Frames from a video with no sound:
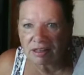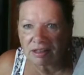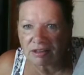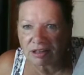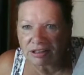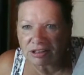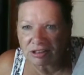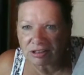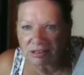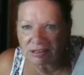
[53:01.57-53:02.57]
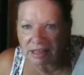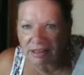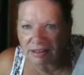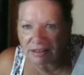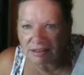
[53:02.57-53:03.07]
Gretchen's
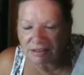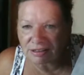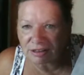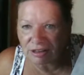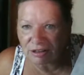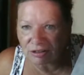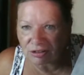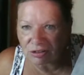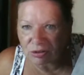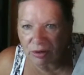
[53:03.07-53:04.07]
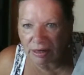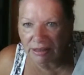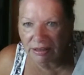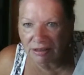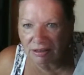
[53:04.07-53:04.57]
saying it looks
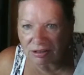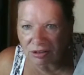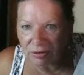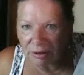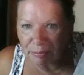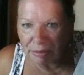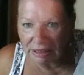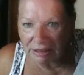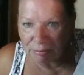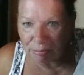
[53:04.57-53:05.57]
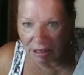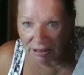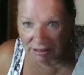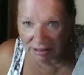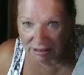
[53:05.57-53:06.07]
great. You saw an abandoned
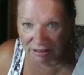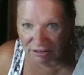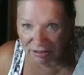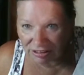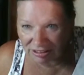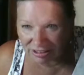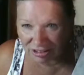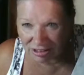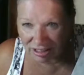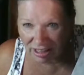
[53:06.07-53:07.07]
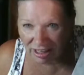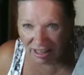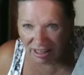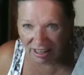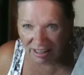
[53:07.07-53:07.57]
bucket in
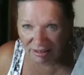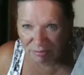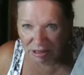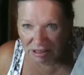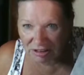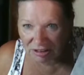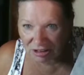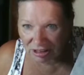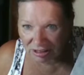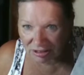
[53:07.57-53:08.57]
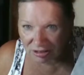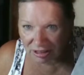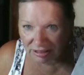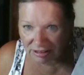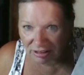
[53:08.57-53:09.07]
my years
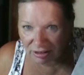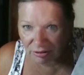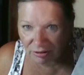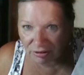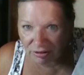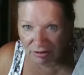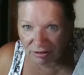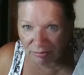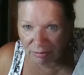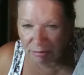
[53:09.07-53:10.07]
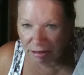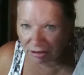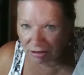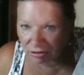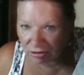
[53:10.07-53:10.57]
yesterday. So maybe
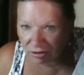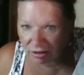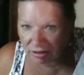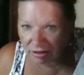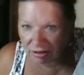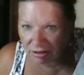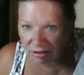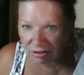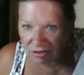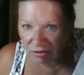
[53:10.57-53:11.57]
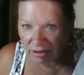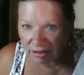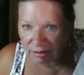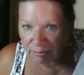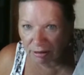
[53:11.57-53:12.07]
in your yard. So I
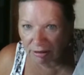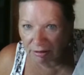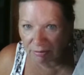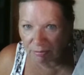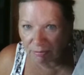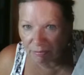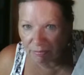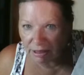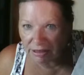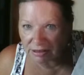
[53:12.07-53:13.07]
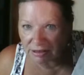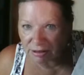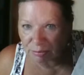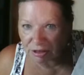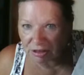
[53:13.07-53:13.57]
think it might make it
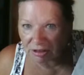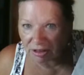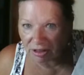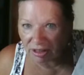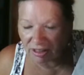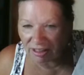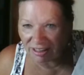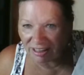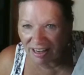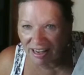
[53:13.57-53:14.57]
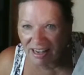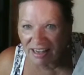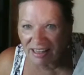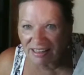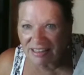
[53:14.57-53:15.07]
disappear.
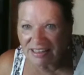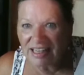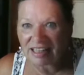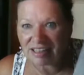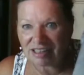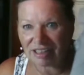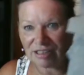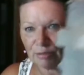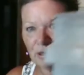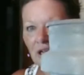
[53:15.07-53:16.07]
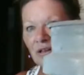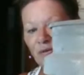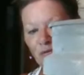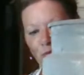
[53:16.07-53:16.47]
Yes, Dixie Belle oval